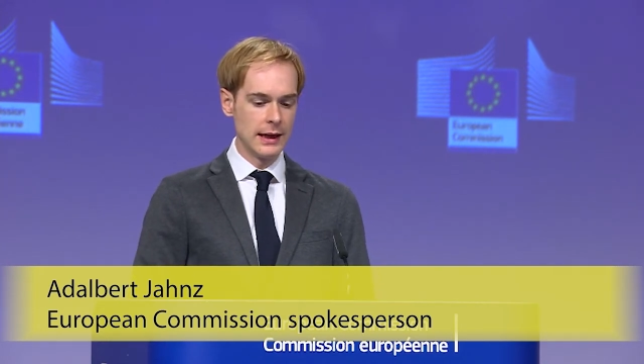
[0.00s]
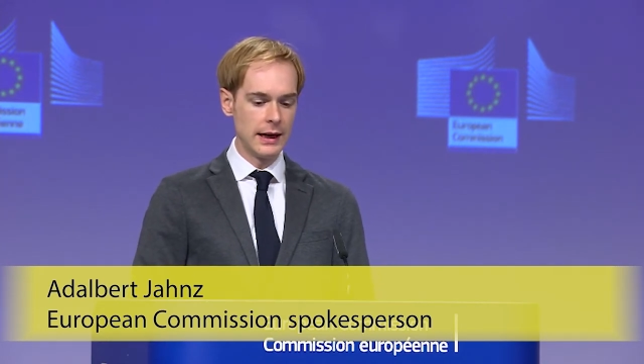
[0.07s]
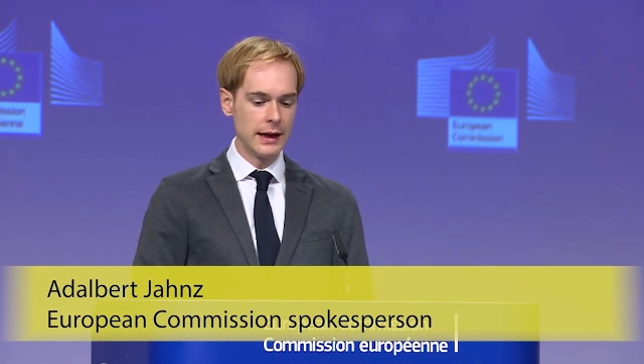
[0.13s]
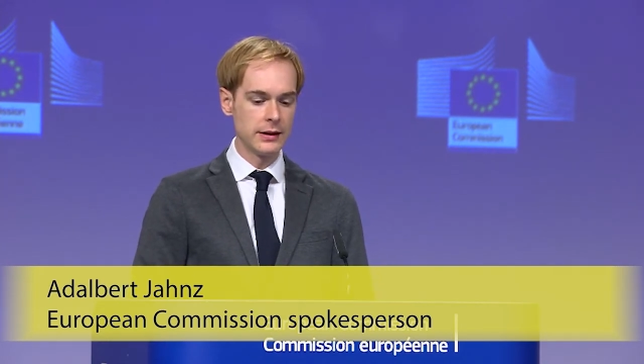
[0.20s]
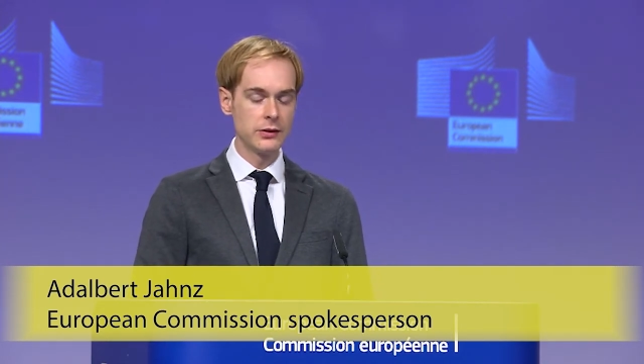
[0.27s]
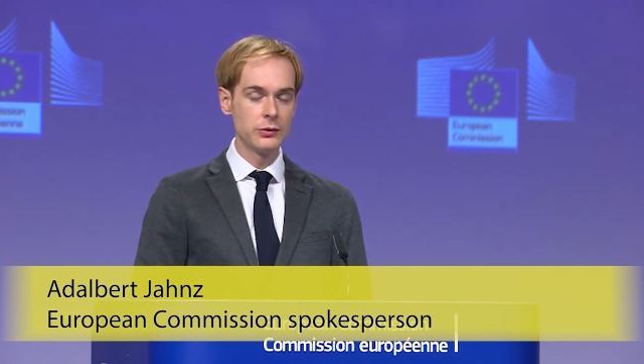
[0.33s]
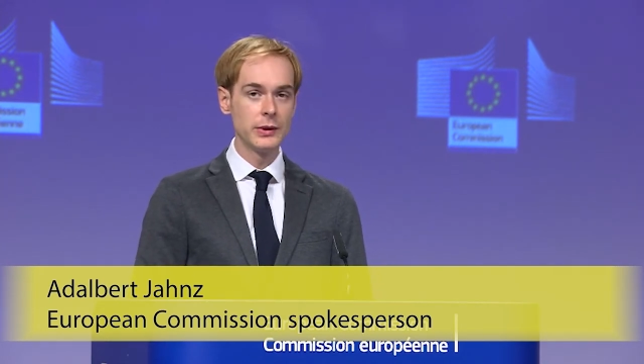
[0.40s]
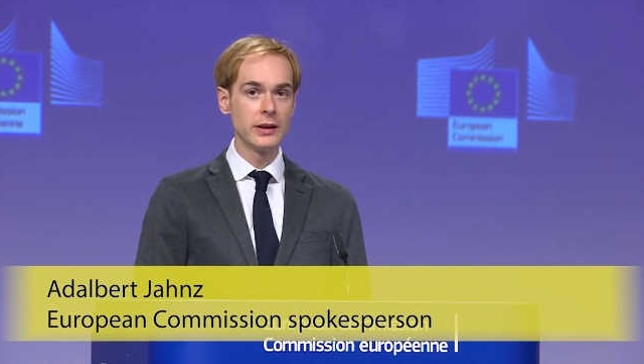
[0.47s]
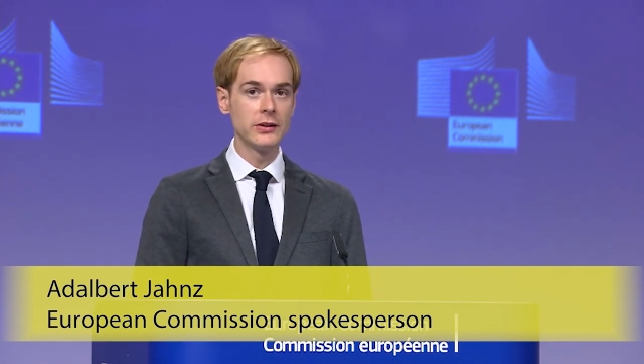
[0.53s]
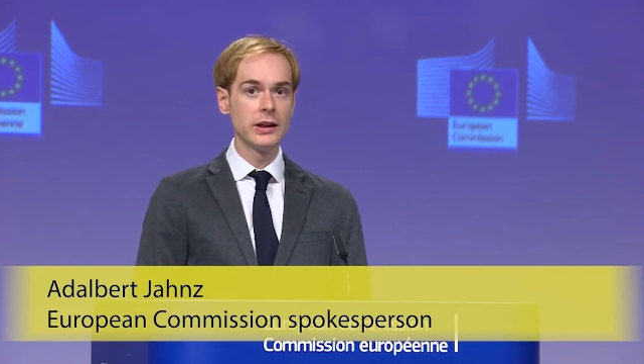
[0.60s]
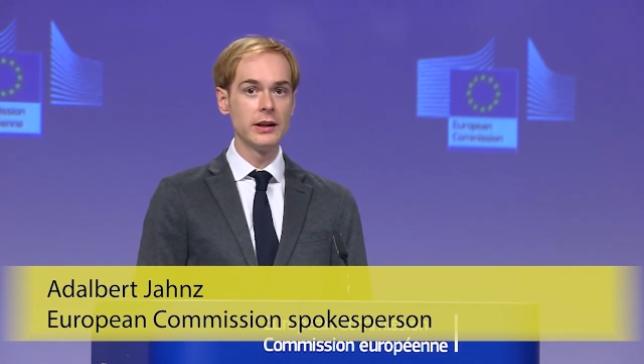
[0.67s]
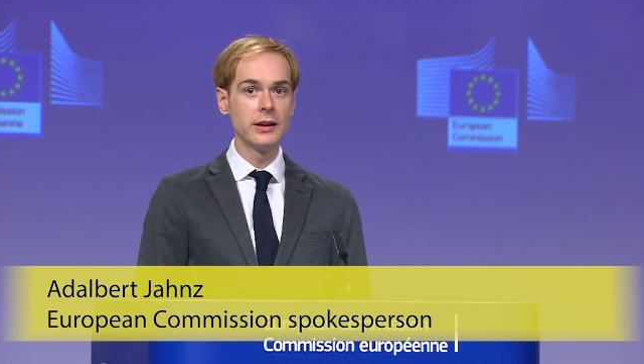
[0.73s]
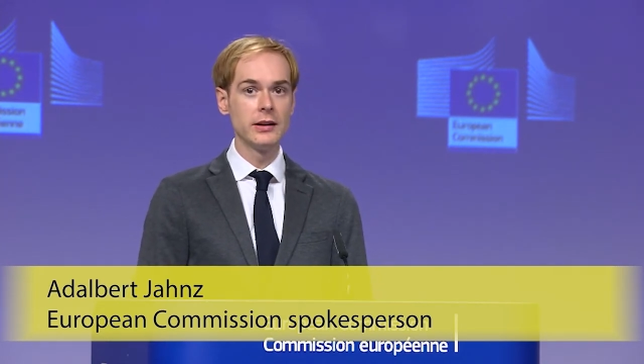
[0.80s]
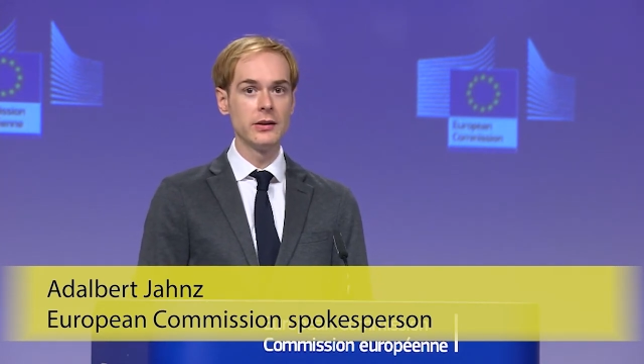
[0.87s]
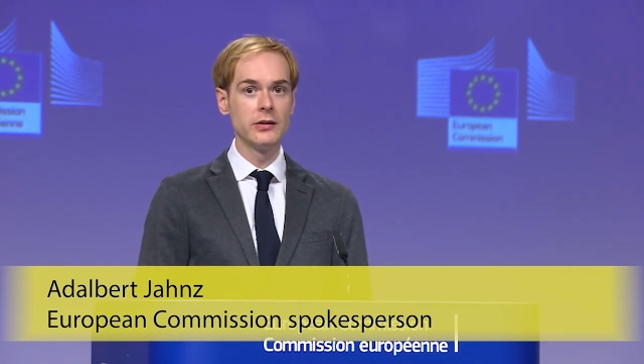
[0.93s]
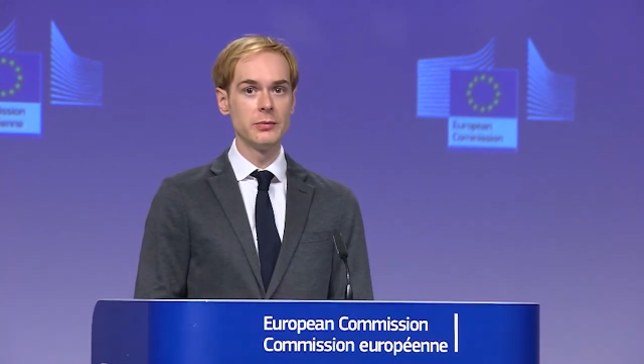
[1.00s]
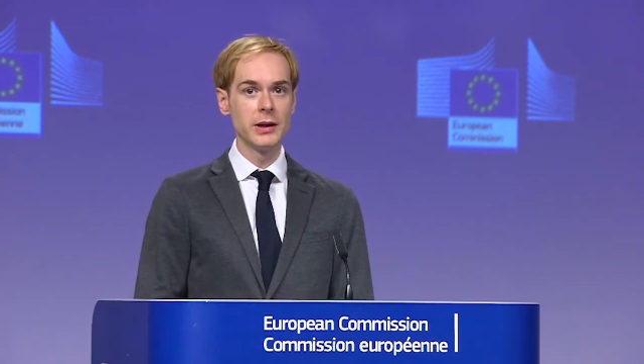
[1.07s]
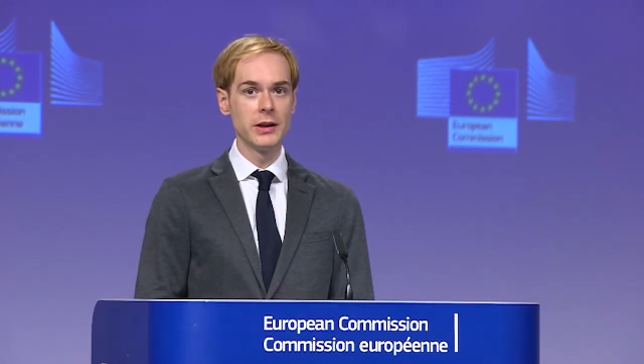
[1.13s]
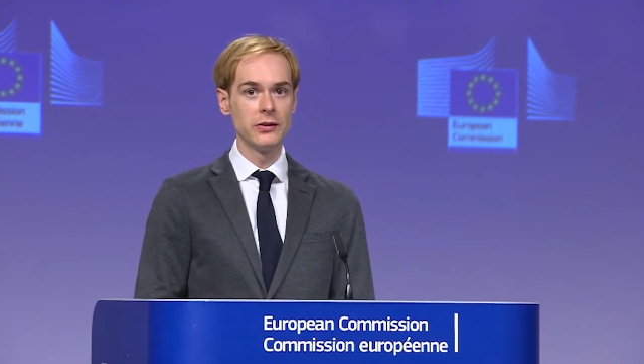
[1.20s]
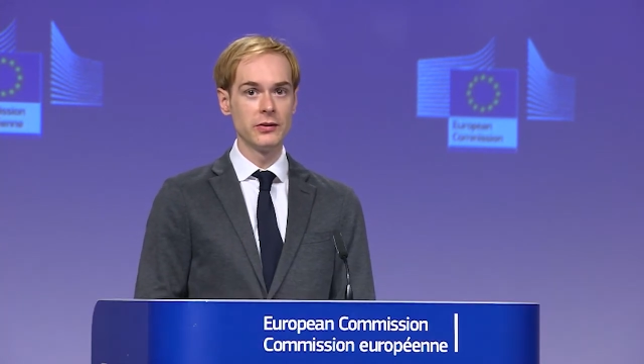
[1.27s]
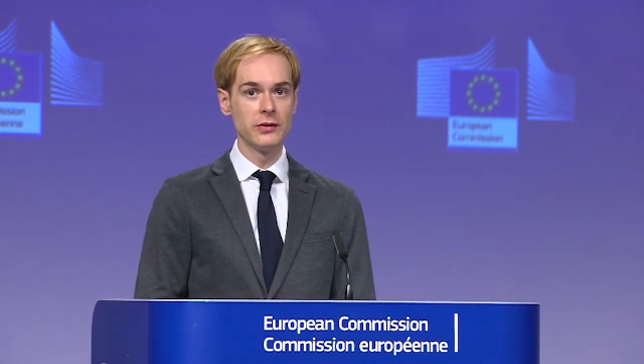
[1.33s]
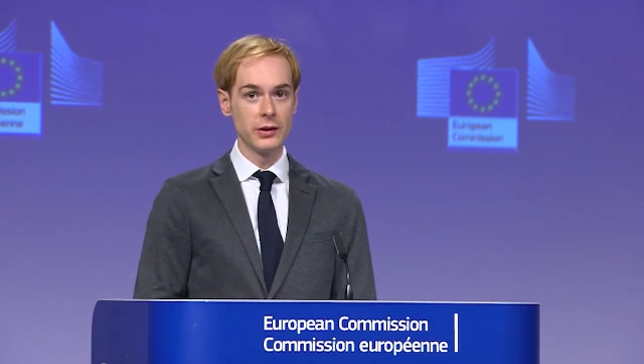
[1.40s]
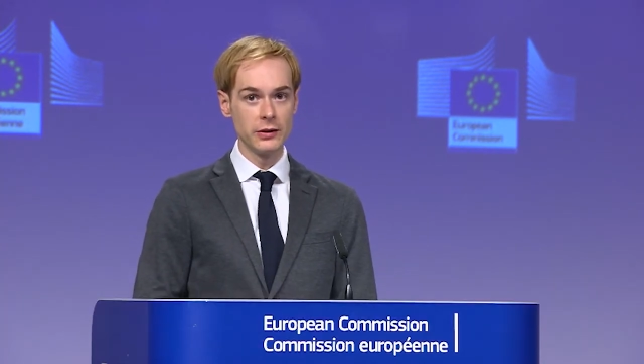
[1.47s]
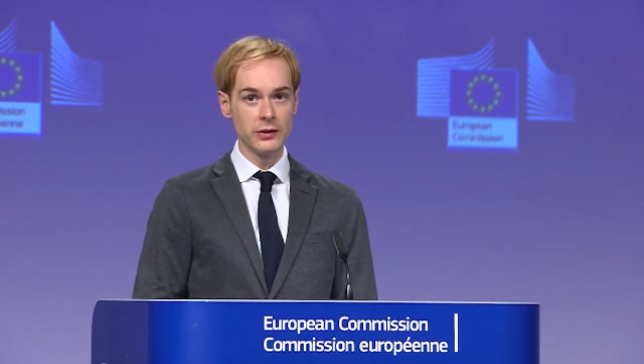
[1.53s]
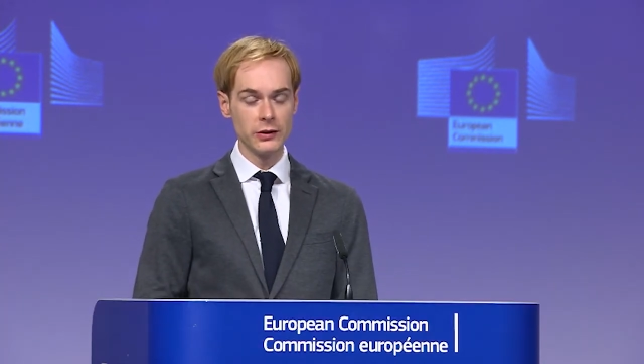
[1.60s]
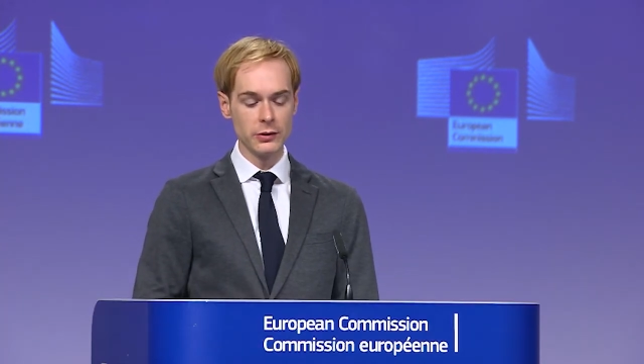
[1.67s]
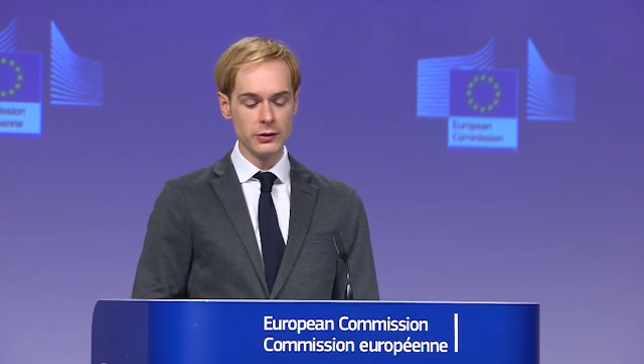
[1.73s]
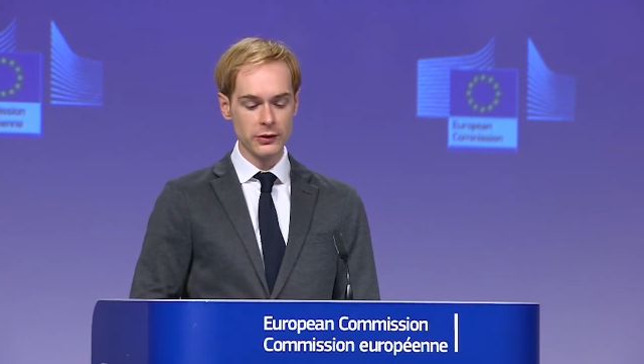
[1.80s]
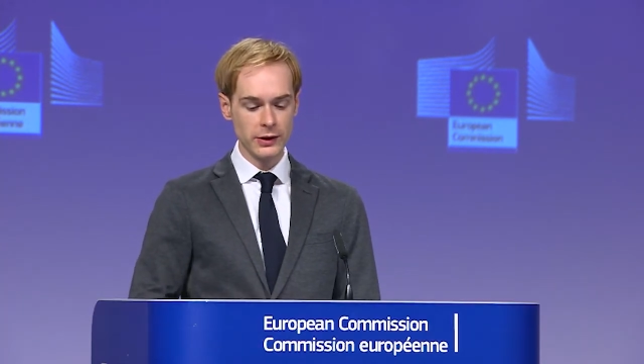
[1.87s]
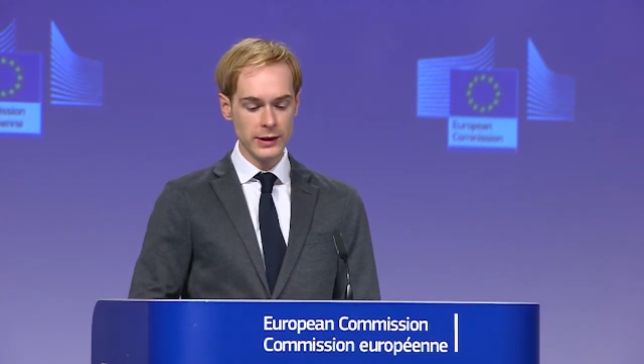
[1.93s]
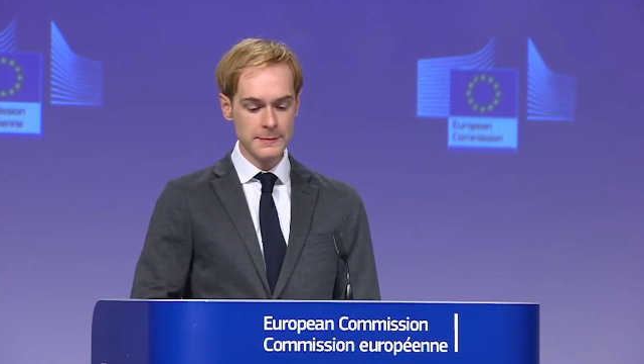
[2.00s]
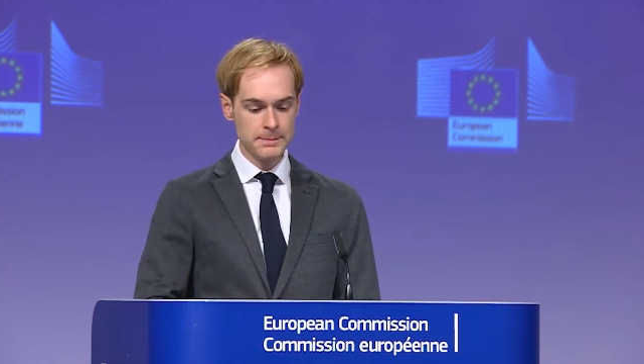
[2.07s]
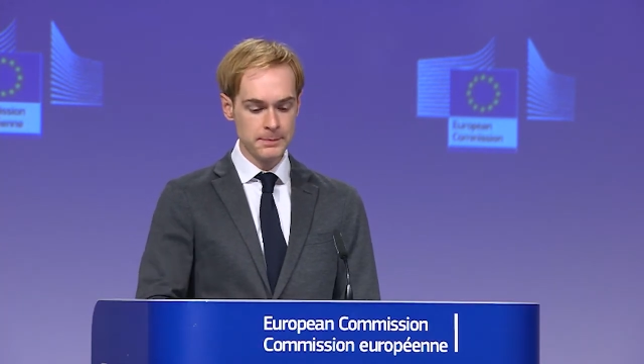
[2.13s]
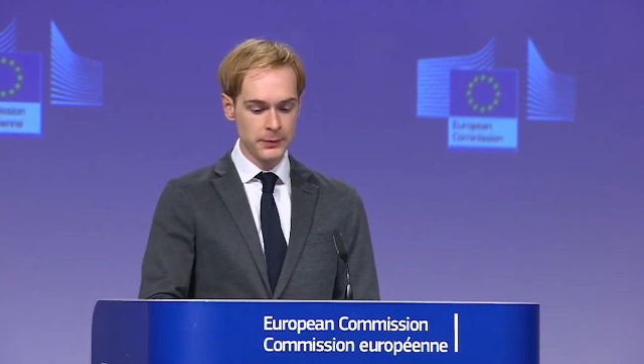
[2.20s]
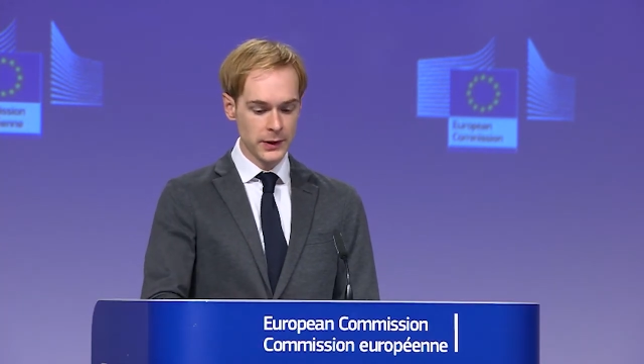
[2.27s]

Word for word: and we are taking this matter very seriously.